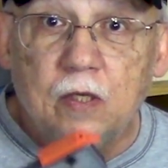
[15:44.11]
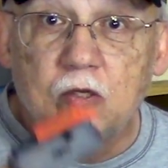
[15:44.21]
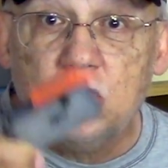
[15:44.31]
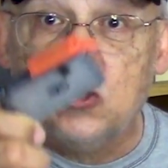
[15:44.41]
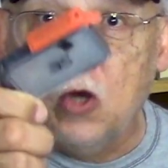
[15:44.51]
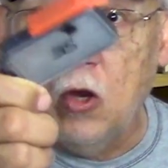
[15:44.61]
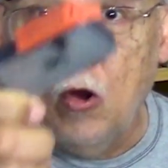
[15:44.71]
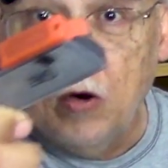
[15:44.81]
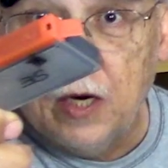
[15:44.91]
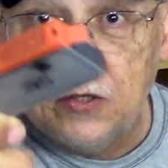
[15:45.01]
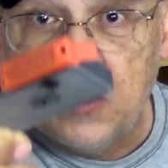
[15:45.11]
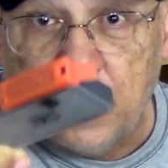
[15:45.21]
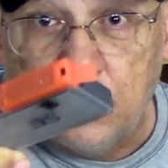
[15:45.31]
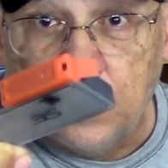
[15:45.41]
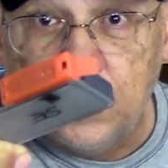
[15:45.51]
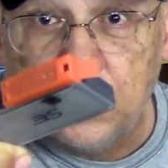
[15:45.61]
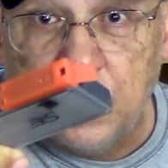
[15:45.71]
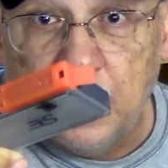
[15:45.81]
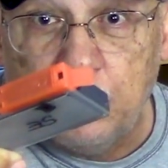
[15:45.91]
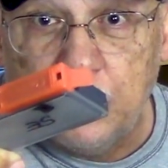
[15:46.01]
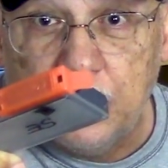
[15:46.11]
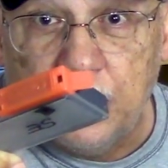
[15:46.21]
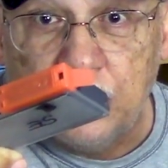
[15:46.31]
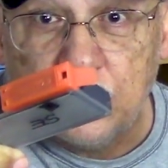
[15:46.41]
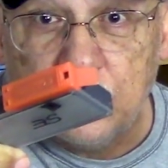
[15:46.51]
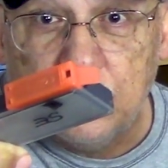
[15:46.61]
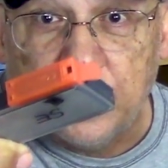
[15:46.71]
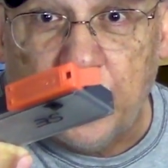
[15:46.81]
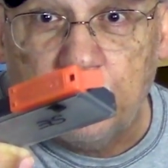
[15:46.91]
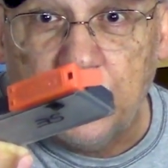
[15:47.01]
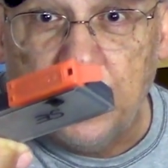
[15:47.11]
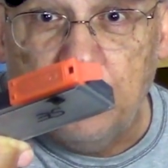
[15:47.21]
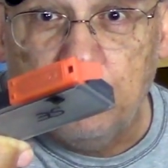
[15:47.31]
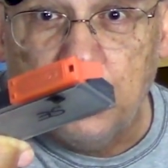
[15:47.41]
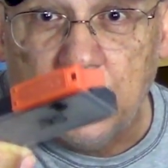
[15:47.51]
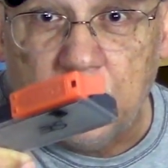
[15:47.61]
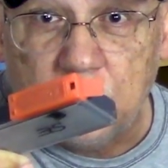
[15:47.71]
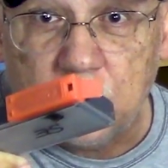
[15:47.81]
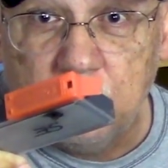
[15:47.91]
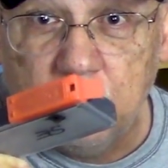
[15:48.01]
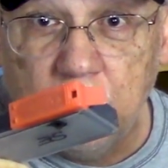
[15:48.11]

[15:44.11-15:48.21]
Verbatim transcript: so long as that orange clip is kept in place.